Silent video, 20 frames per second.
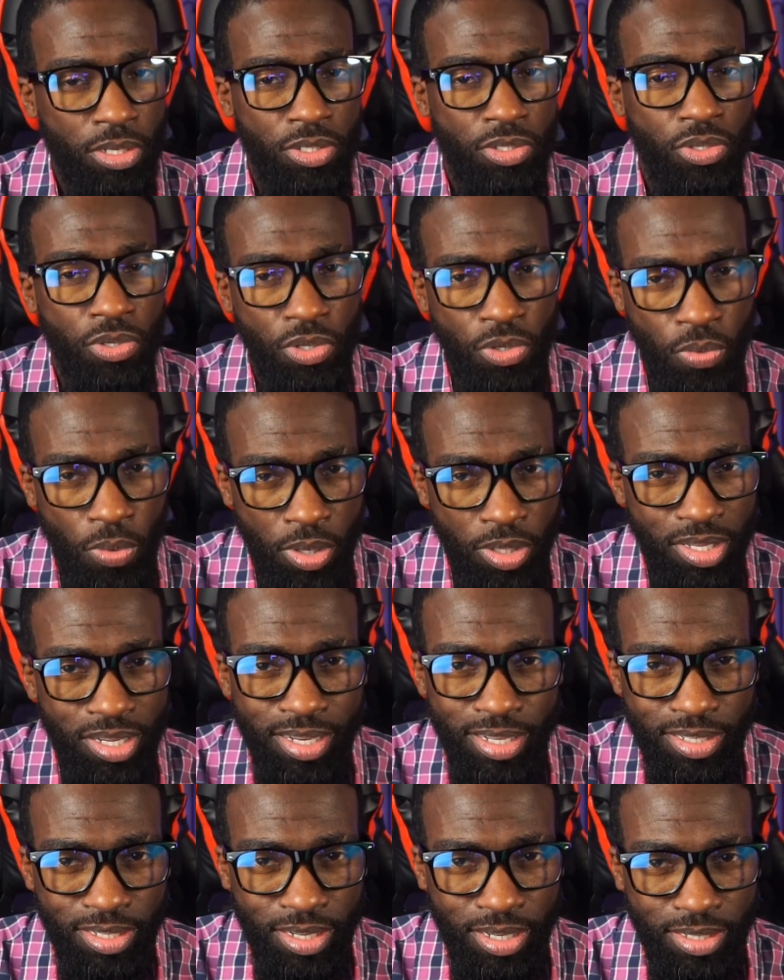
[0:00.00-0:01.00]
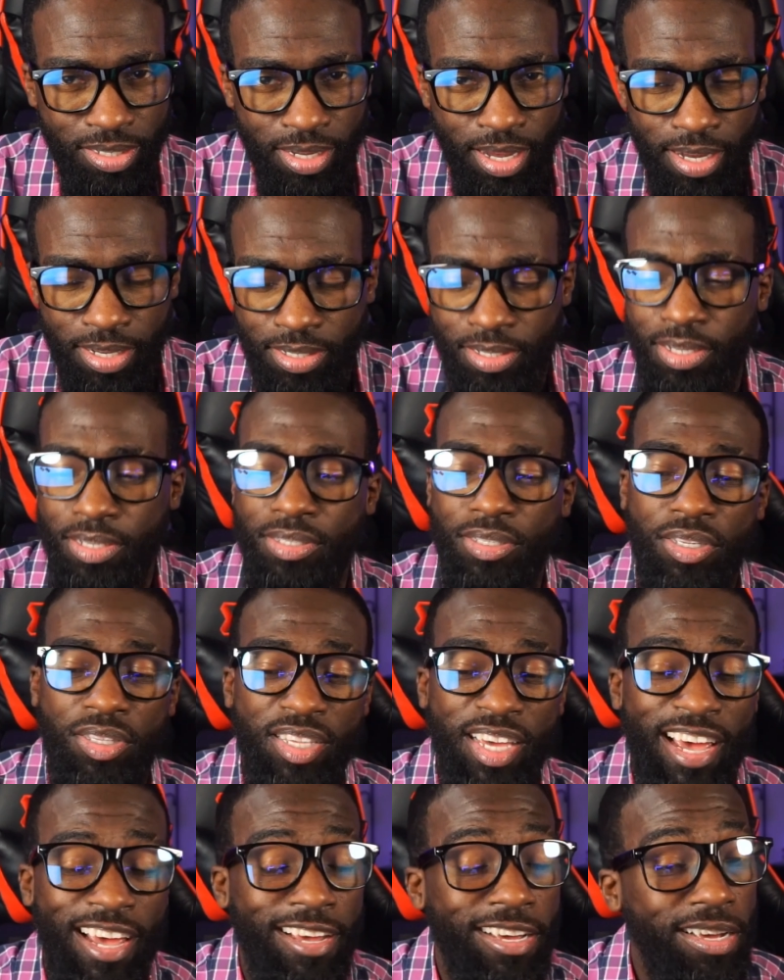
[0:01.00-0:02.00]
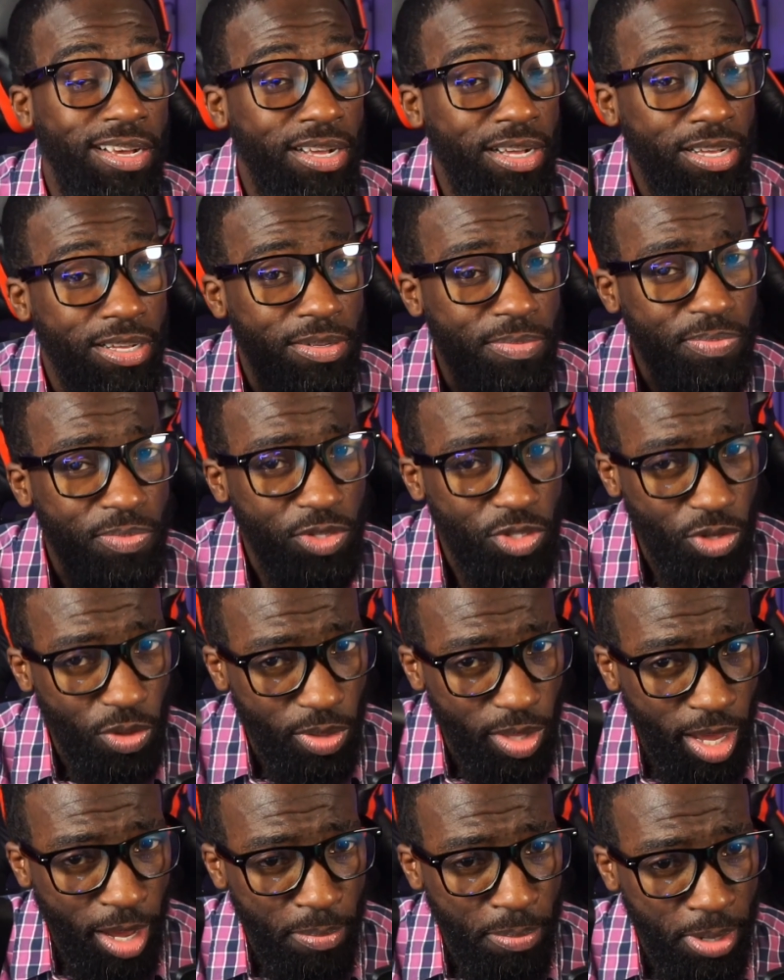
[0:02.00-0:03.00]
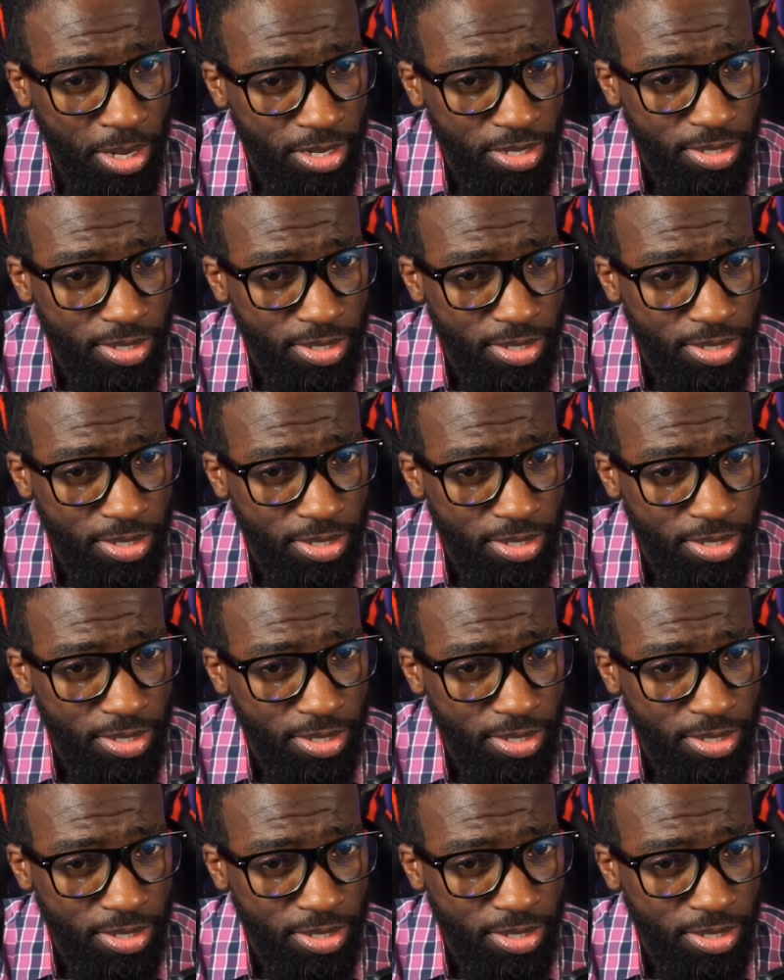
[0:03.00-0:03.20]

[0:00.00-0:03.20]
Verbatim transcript: so you want the easiest access to that, so that makes